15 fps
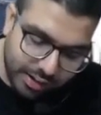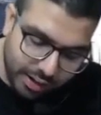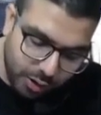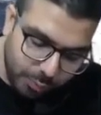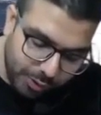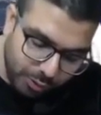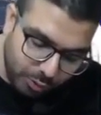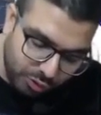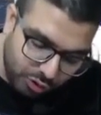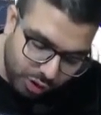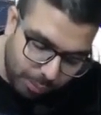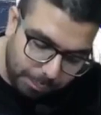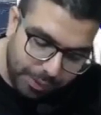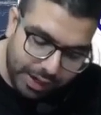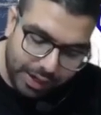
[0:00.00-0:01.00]
rupees which you have
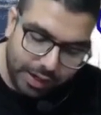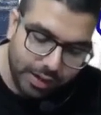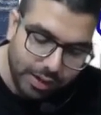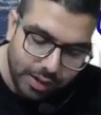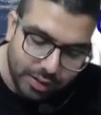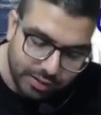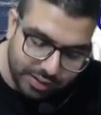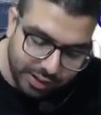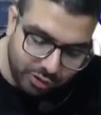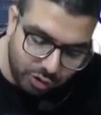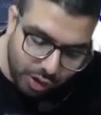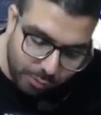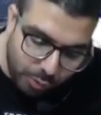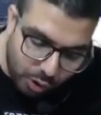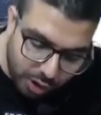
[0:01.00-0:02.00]
paid, since you have
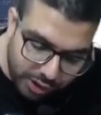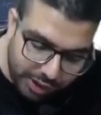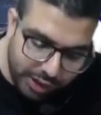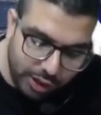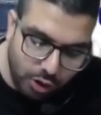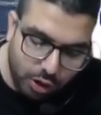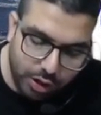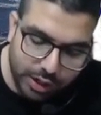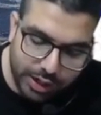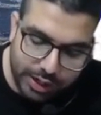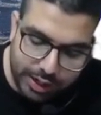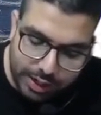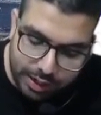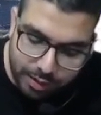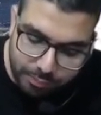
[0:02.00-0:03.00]
already gone
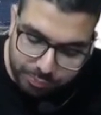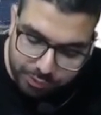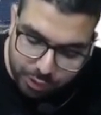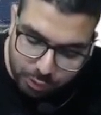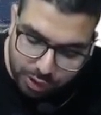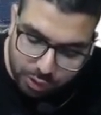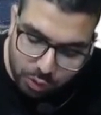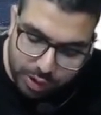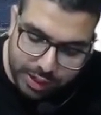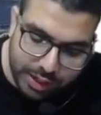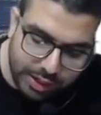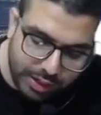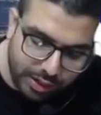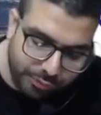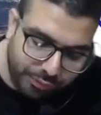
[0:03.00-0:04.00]
ahead, you will go ahead and
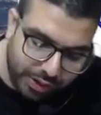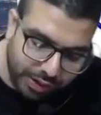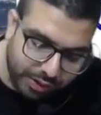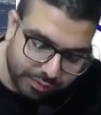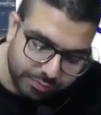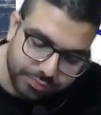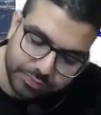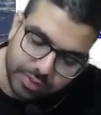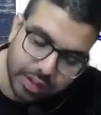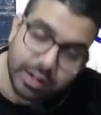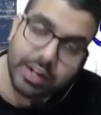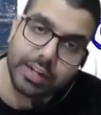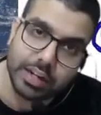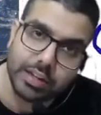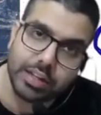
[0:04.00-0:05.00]
refund,
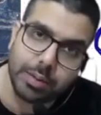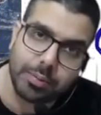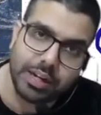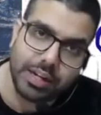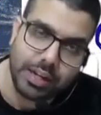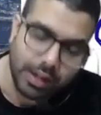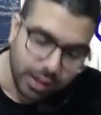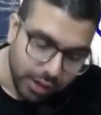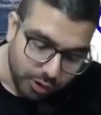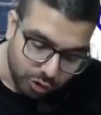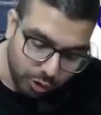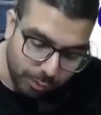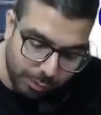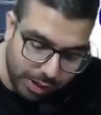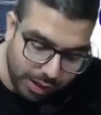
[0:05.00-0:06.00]
return the money. So,
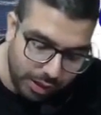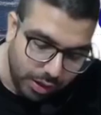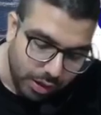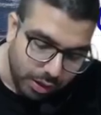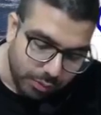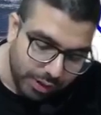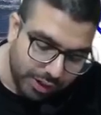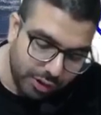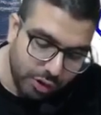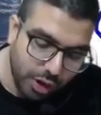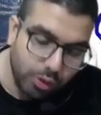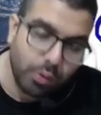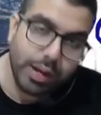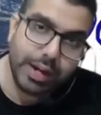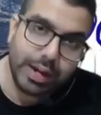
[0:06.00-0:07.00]
Baba, when you are
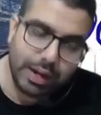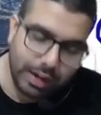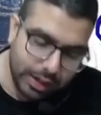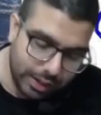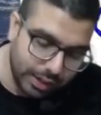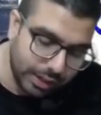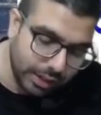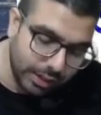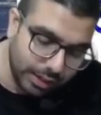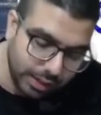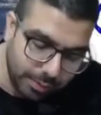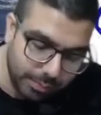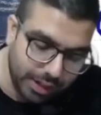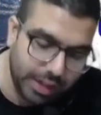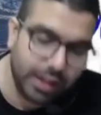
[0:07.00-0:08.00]
going ahead and returning the
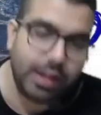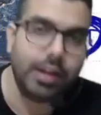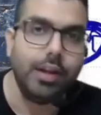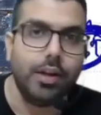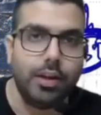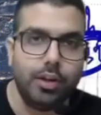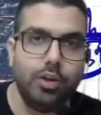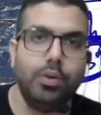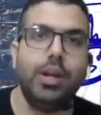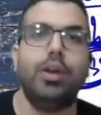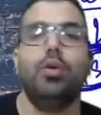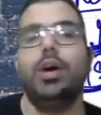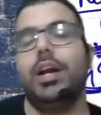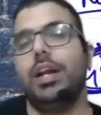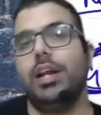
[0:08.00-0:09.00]
money, you will go
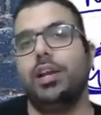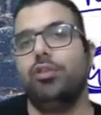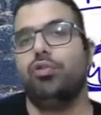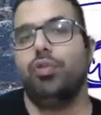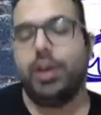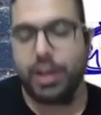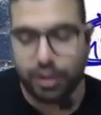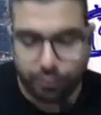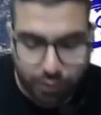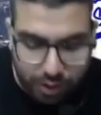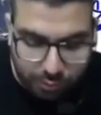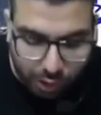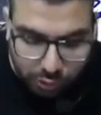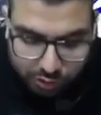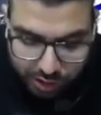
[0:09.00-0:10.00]
ahead and issue a refund
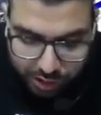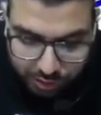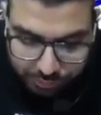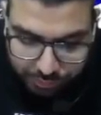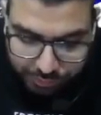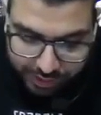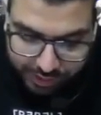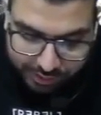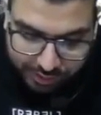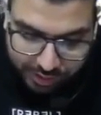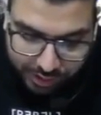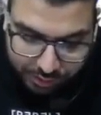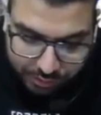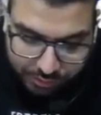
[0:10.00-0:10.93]
voucher. Yes, sir.